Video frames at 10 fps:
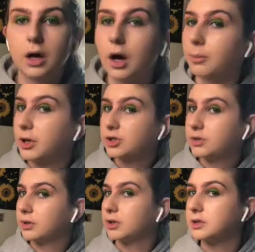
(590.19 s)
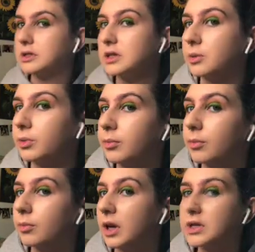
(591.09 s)
I'm not sure what you can see, but
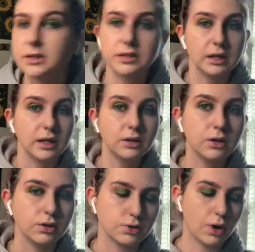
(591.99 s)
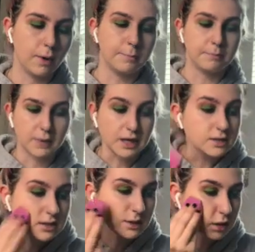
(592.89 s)
my skin looks
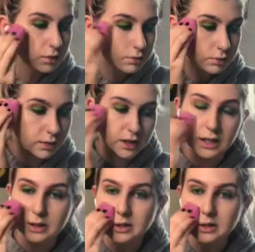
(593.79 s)
amazing with this.